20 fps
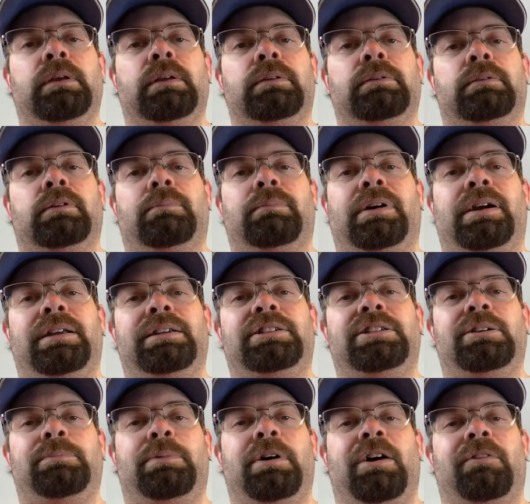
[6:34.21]
So it might
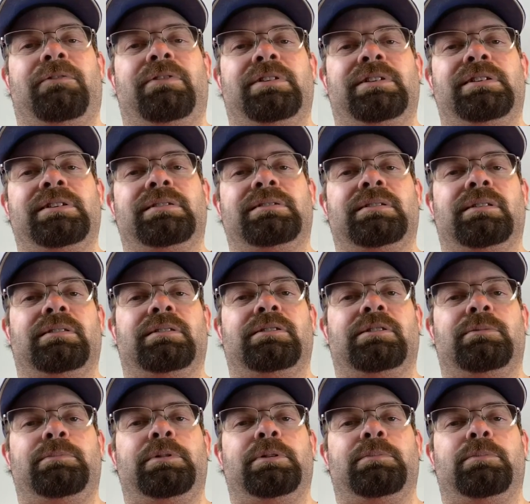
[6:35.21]
ship out for just a
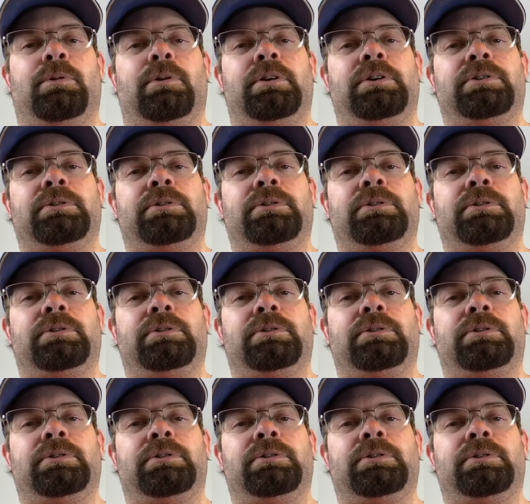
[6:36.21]
little bit more,